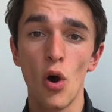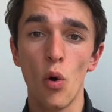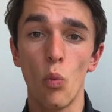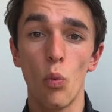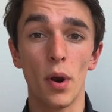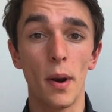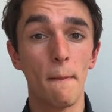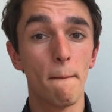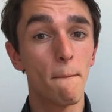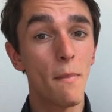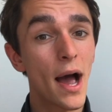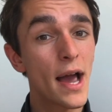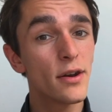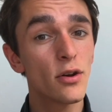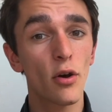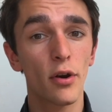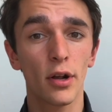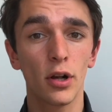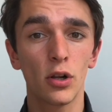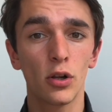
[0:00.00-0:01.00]
what it might not
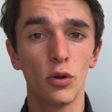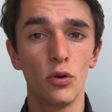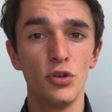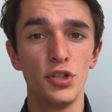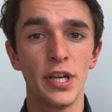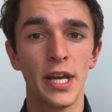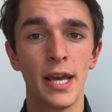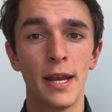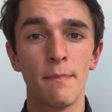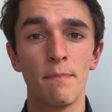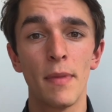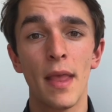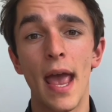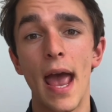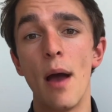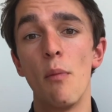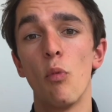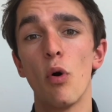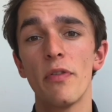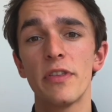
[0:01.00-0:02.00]
include yet, and
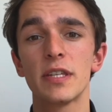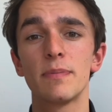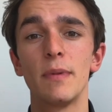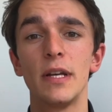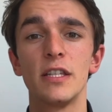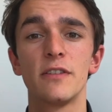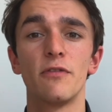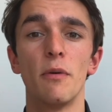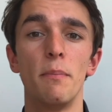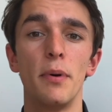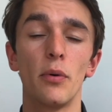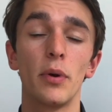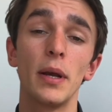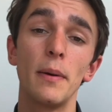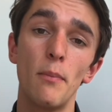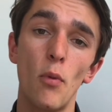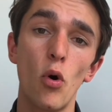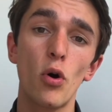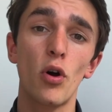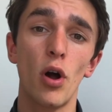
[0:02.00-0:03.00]
what this means for building
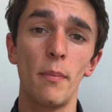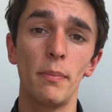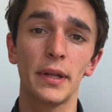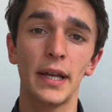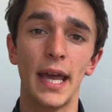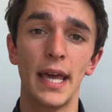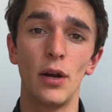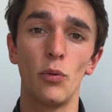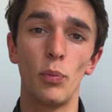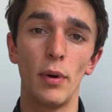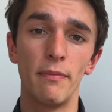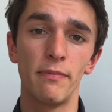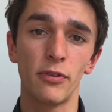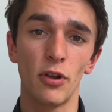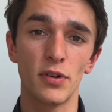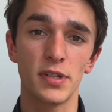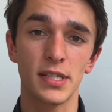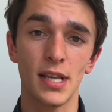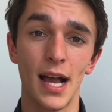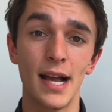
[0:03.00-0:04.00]
more complicated Webflow
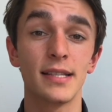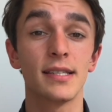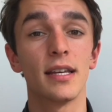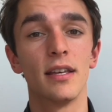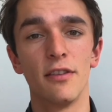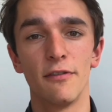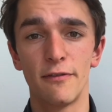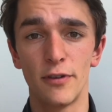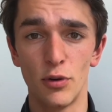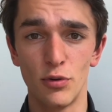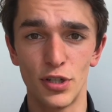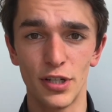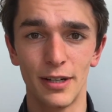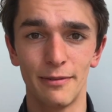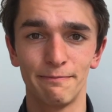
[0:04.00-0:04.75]
sites in the future.